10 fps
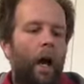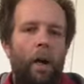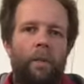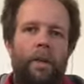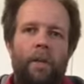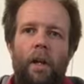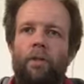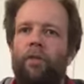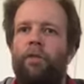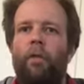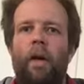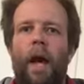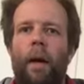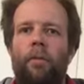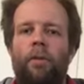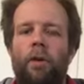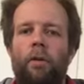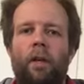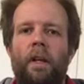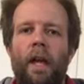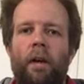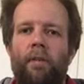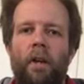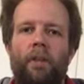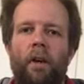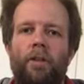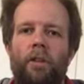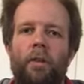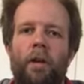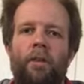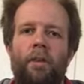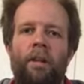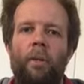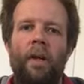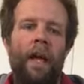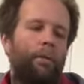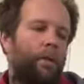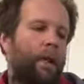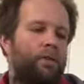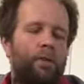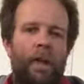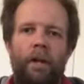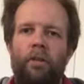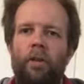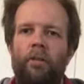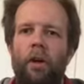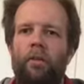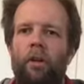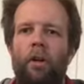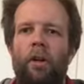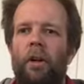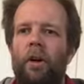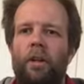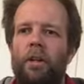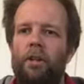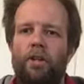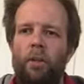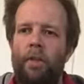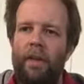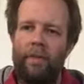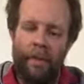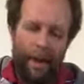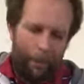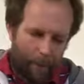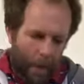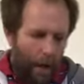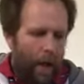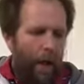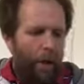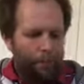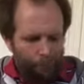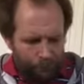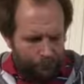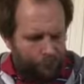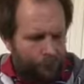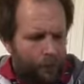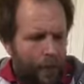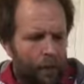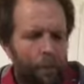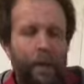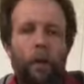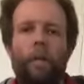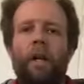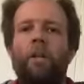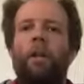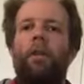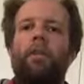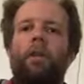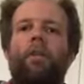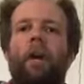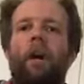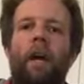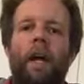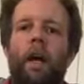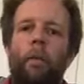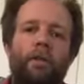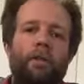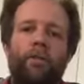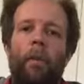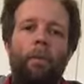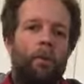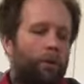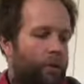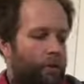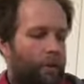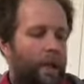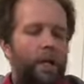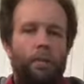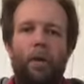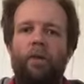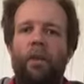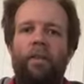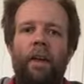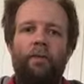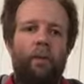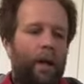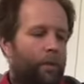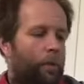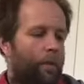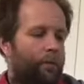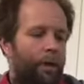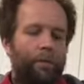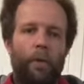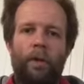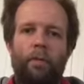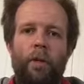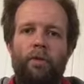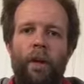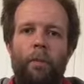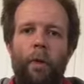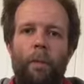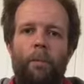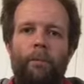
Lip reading: There's loads of free apps that you can get for guitar tuners, and there'll be explanations on how to use those online and YouTube and things like that. A big long bit in the middle of your guitar is your fretboard. Each box is a fret. The one furthest away from you is fret number 1,